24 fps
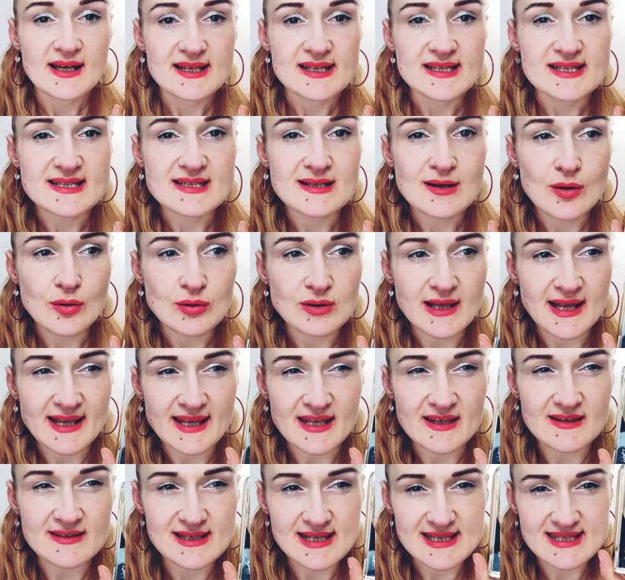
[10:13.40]
So
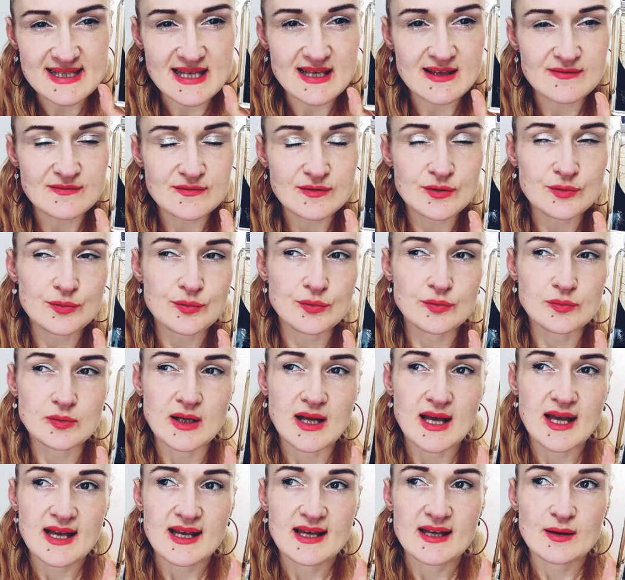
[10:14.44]
like, let's say if you
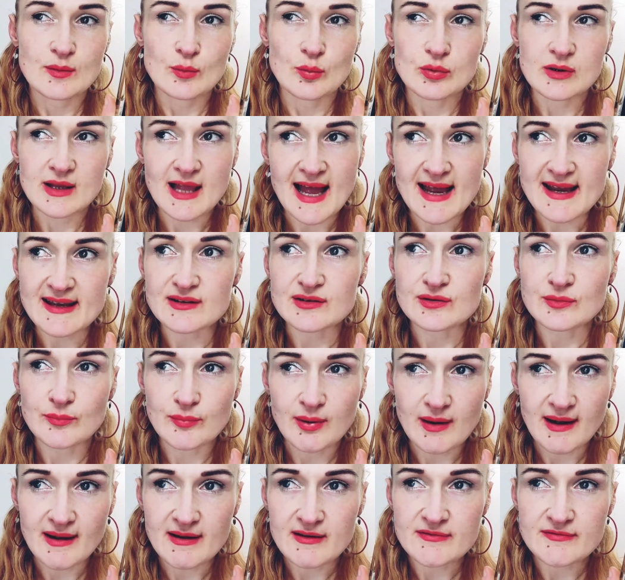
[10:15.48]
like to
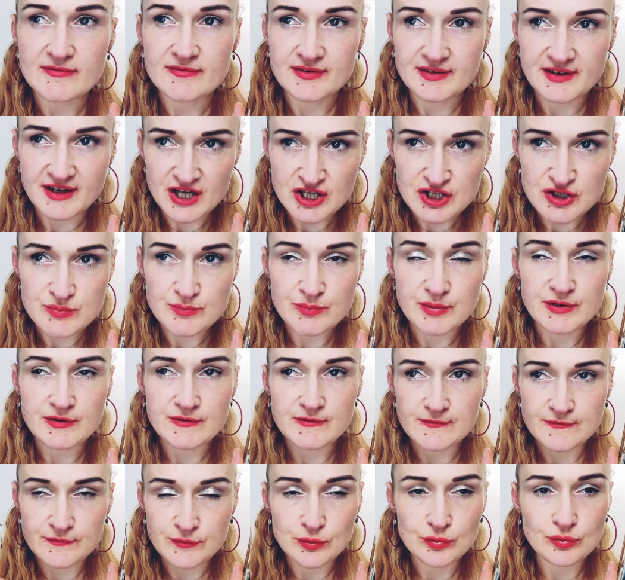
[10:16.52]
buy fresh
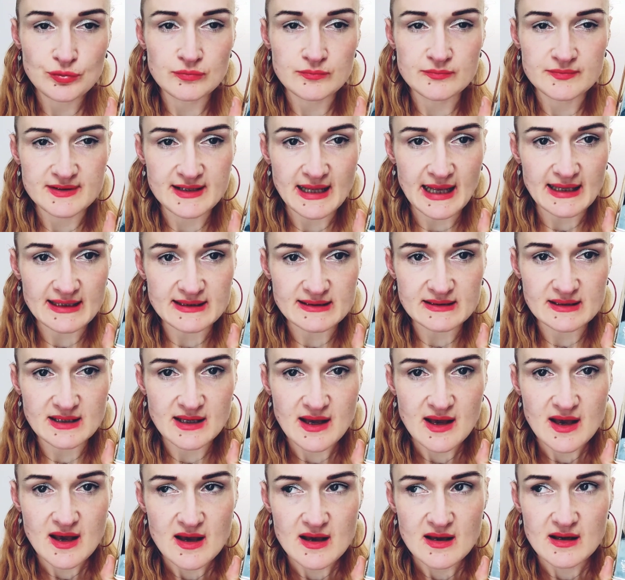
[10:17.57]
perfume that
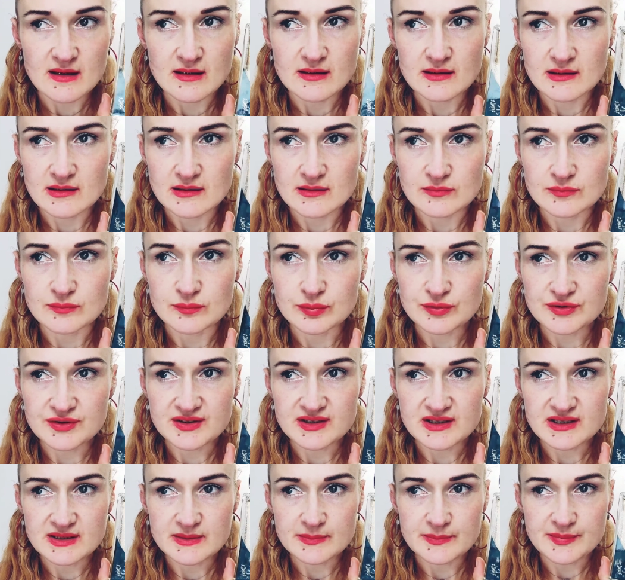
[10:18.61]

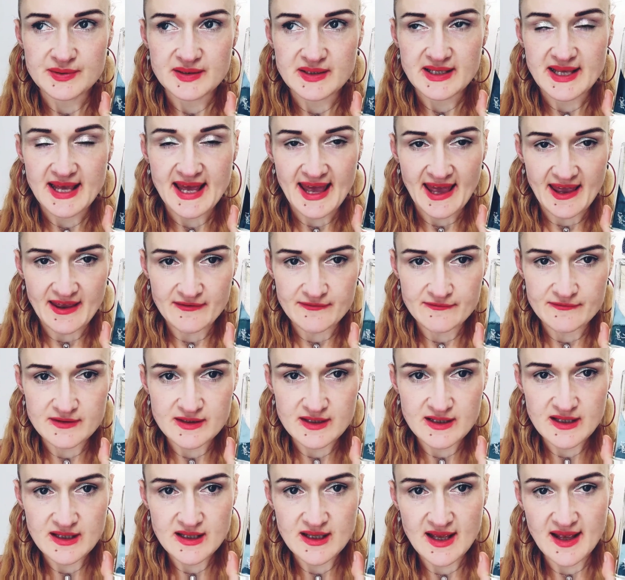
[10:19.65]
wouldn't be
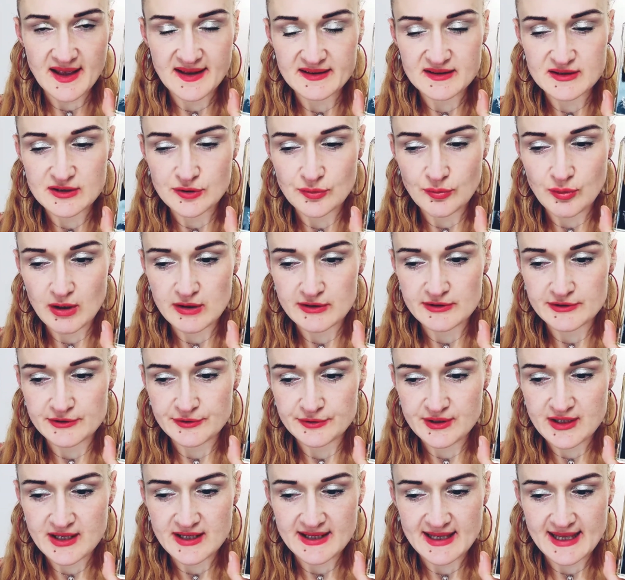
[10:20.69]
heavy and you are
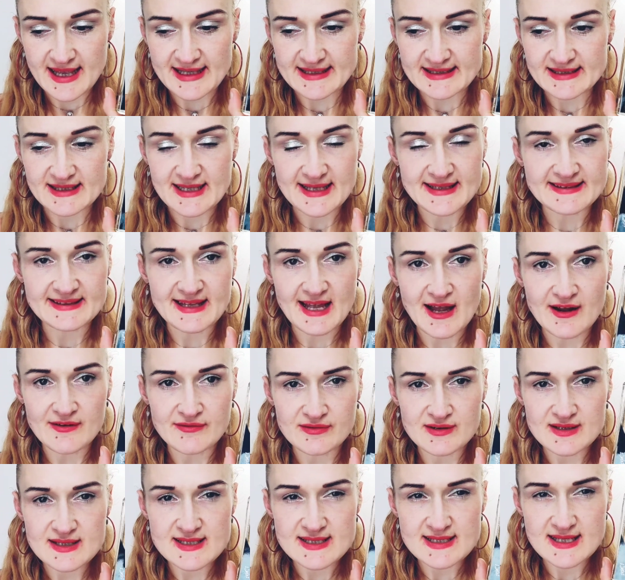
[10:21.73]
looking at
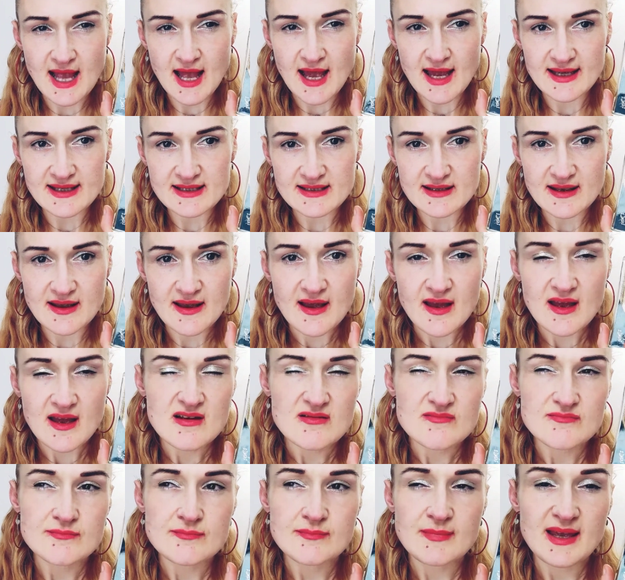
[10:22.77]
LATTAFA side,
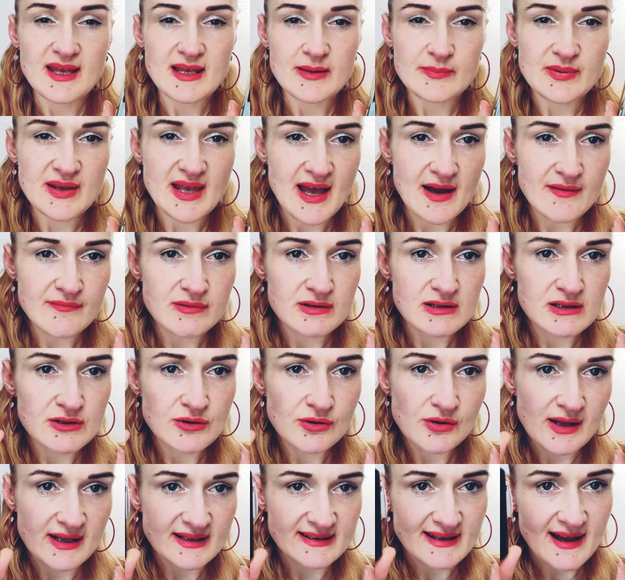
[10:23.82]
maybe have a
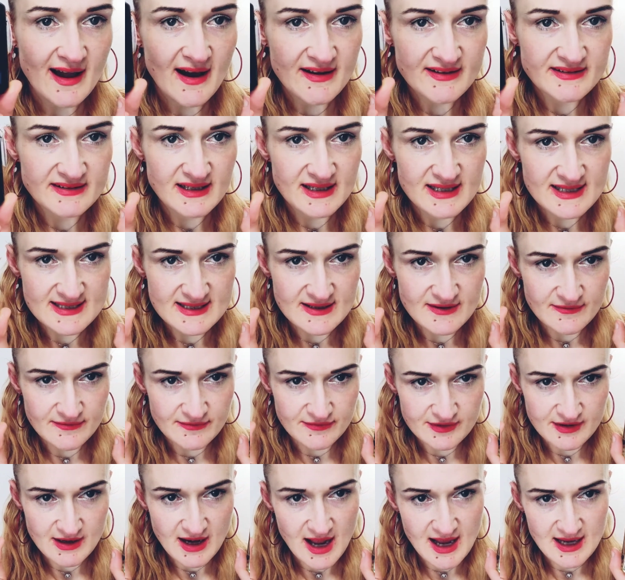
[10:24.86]
look at ARD Al
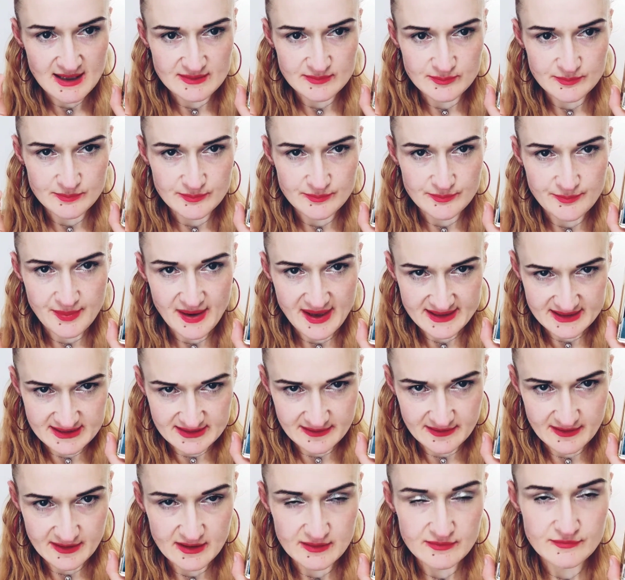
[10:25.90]
ZAAFARAN
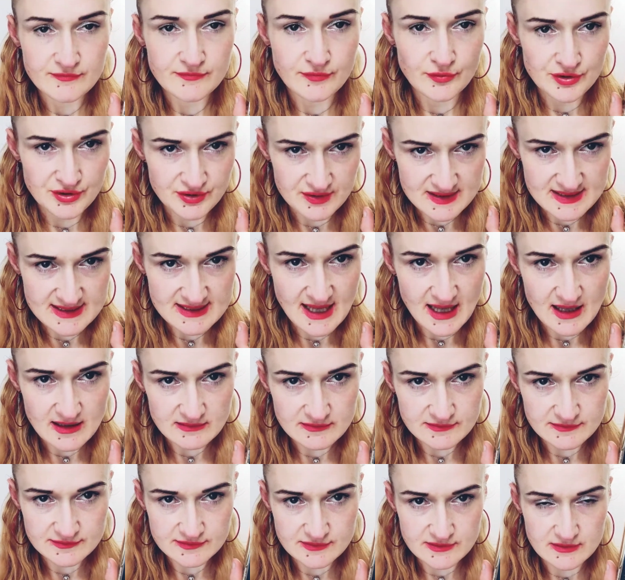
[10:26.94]
better for
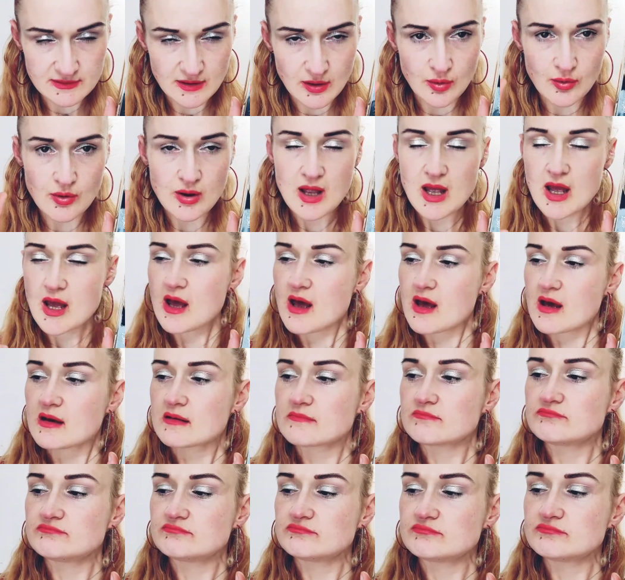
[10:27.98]
yourself,
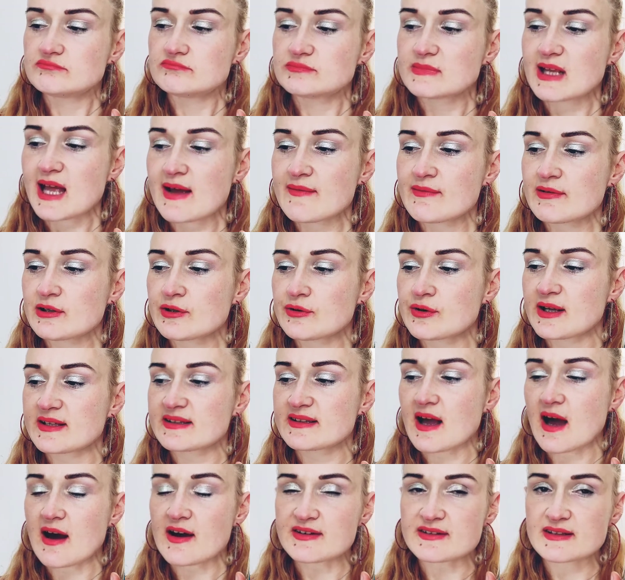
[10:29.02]
have a look
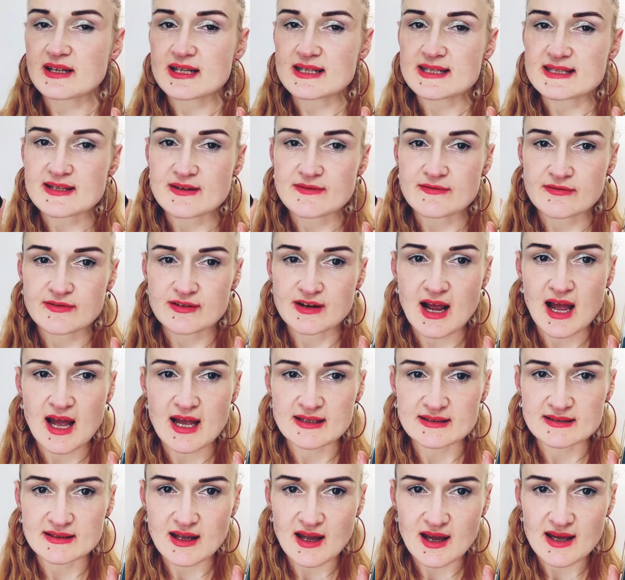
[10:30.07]
at ARD Al
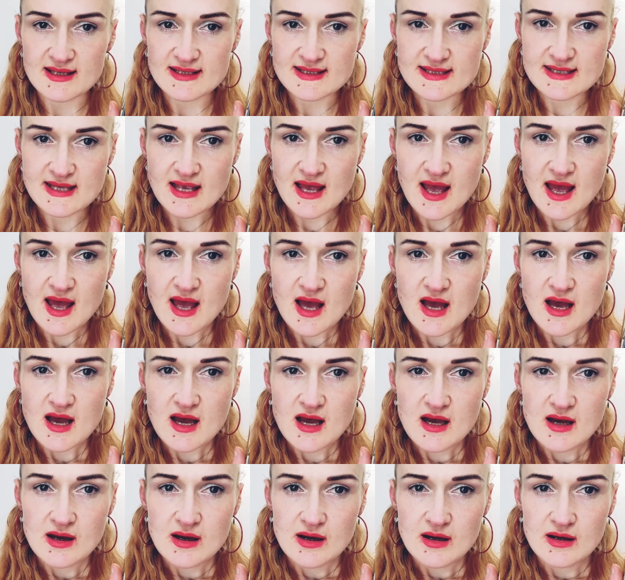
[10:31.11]
ZAAFARAN, guys.
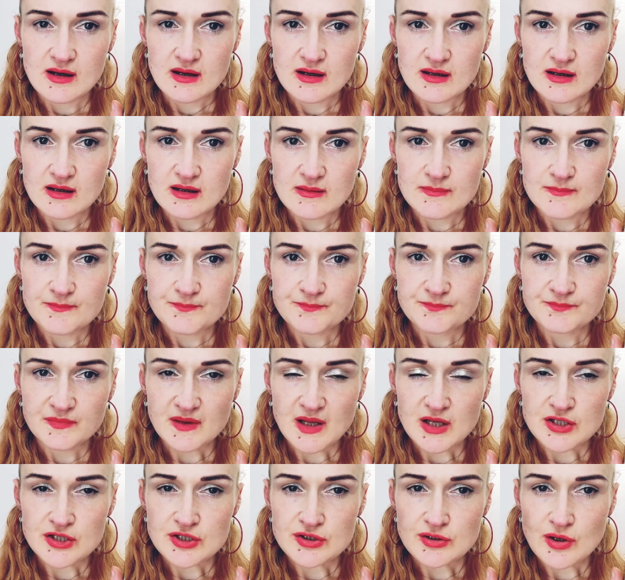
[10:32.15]

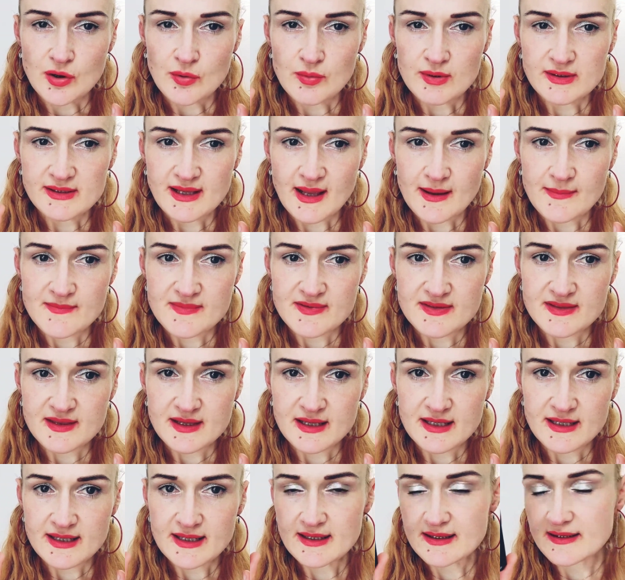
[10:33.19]
You know what I'm
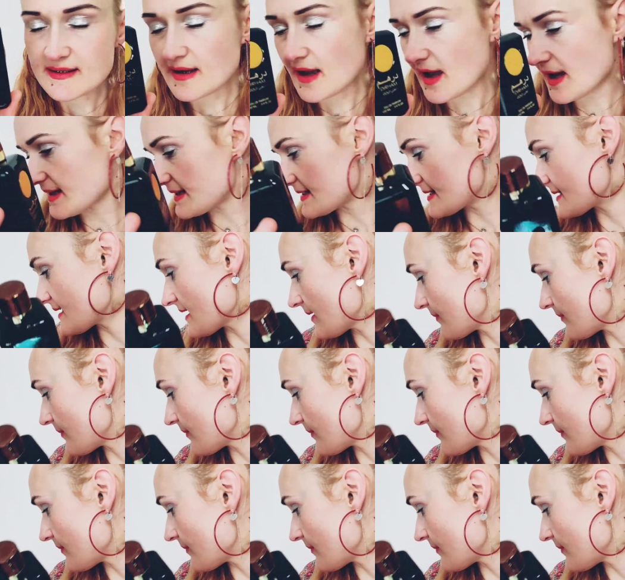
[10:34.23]
thinking, guys?